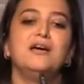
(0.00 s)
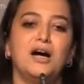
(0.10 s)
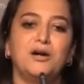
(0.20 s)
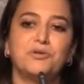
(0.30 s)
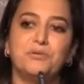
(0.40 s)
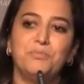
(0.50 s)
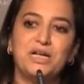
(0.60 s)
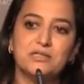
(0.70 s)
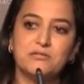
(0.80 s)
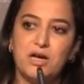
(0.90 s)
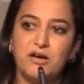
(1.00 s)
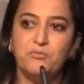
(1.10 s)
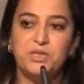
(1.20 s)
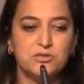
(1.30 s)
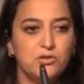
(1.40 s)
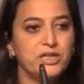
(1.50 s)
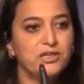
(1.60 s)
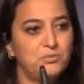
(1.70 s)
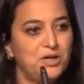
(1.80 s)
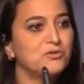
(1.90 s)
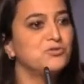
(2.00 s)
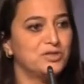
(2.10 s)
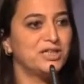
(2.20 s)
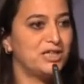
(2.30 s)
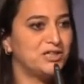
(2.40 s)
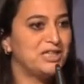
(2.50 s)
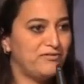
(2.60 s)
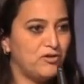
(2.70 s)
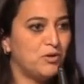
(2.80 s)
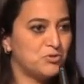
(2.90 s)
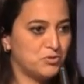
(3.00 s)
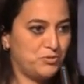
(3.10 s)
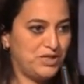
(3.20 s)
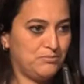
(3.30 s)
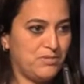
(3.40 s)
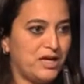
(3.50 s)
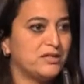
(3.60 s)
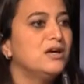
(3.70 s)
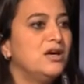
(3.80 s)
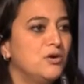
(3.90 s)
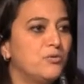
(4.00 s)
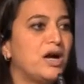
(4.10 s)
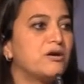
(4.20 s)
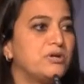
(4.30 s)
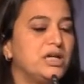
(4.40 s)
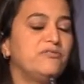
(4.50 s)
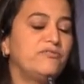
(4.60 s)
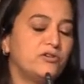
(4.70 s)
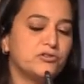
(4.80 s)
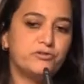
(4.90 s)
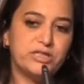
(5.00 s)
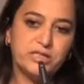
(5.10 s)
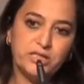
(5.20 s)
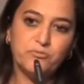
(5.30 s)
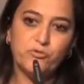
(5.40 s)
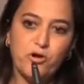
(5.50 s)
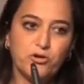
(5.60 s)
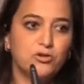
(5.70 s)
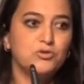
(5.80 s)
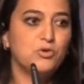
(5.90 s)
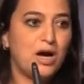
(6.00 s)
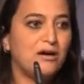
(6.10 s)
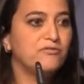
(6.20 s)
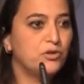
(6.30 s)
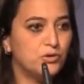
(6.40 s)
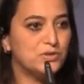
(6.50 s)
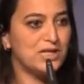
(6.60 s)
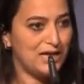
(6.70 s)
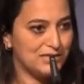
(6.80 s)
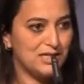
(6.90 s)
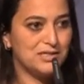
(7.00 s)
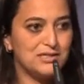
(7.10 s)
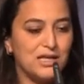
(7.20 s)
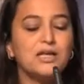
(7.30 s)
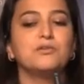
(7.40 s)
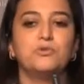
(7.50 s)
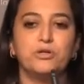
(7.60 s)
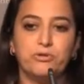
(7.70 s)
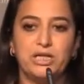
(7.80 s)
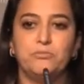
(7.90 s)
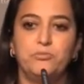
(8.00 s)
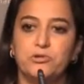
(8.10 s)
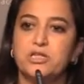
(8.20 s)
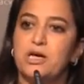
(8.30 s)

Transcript: our ambassador have been talking about, you cannot develop tourism. And we are really fortunate in Morocco to have those assets, and we really build